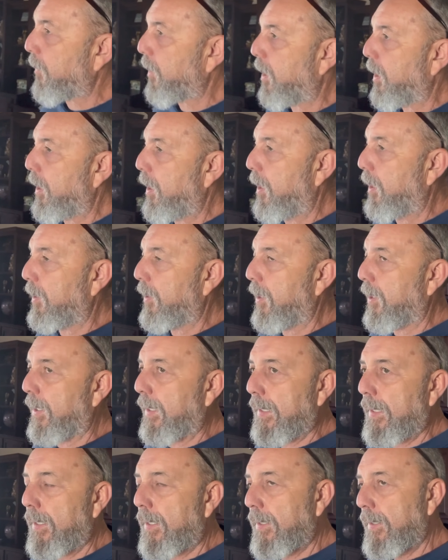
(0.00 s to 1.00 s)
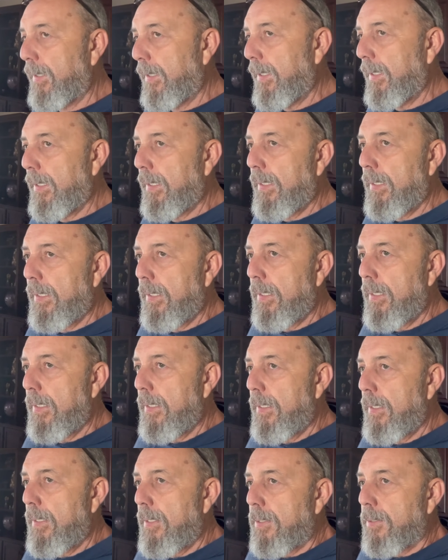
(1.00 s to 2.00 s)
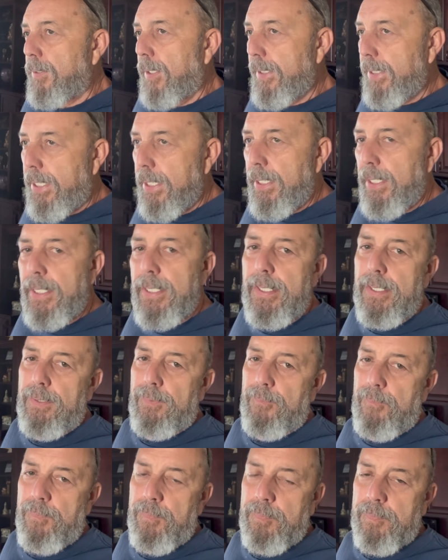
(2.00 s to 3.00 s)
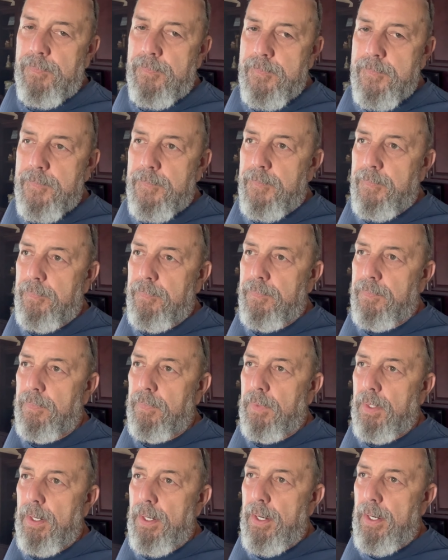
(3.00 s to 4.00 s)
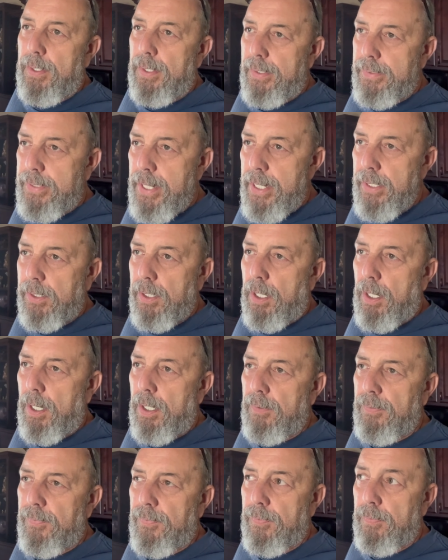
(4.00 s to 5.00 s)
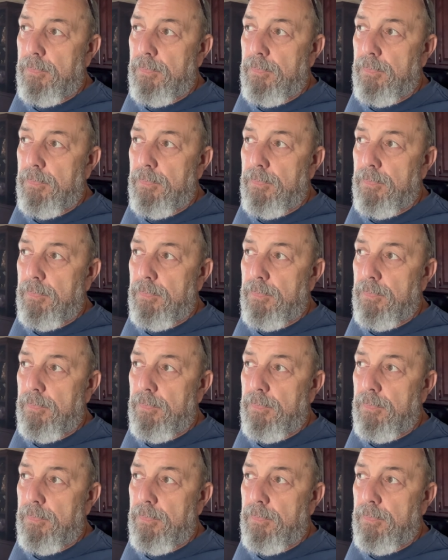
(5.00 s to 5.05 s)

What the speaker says: And so I get in it, and I take off,